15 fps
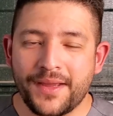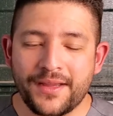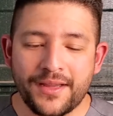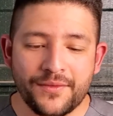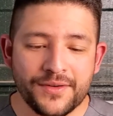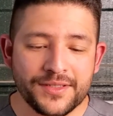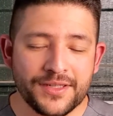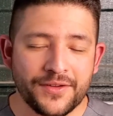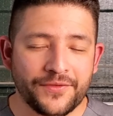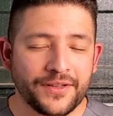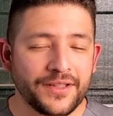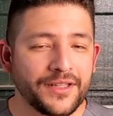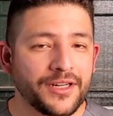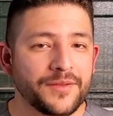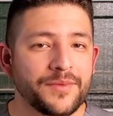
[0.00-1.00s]
and give yourself a
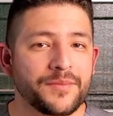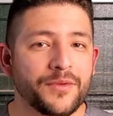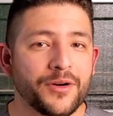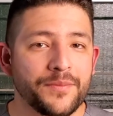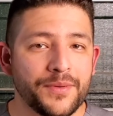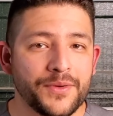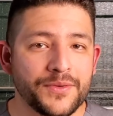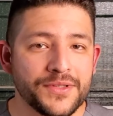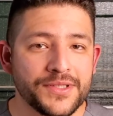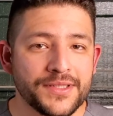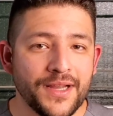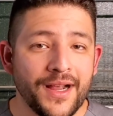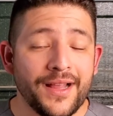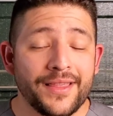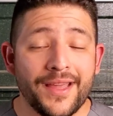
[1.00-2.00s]
little bit more
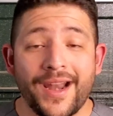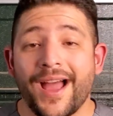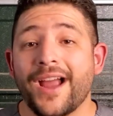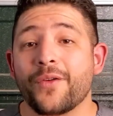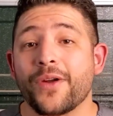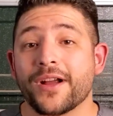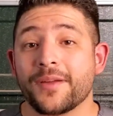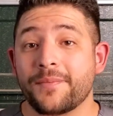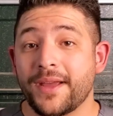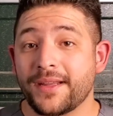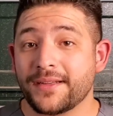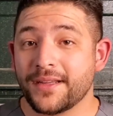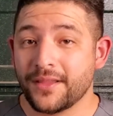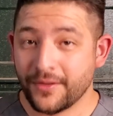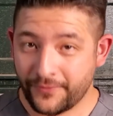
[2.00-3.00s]
boost, then I
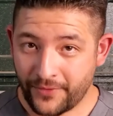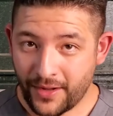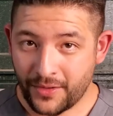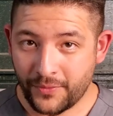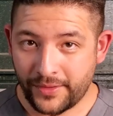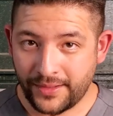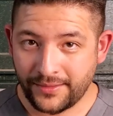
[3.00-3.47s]
recommend the following.